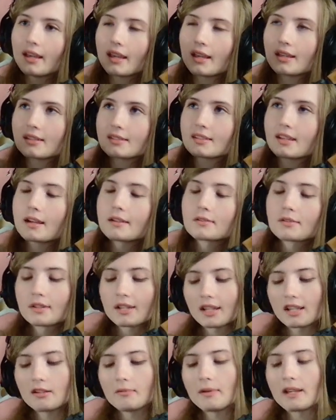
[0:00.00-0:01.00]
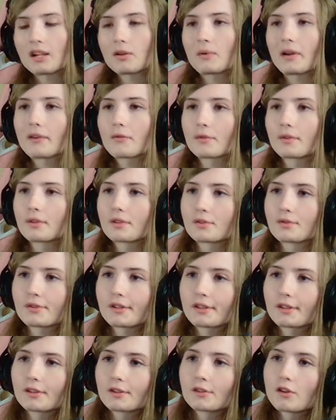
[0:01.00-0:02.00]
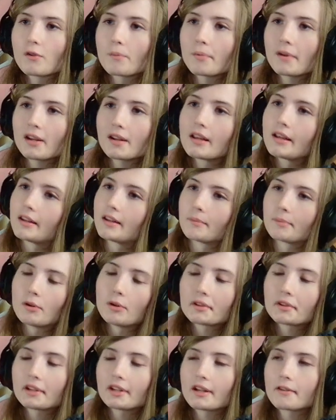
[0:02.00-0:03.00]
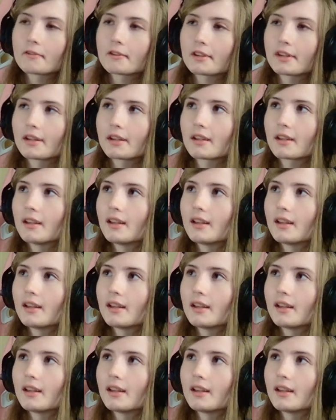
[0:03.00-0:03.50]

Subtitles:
inside so they could make way for the trigger grouping and the bolt and everything,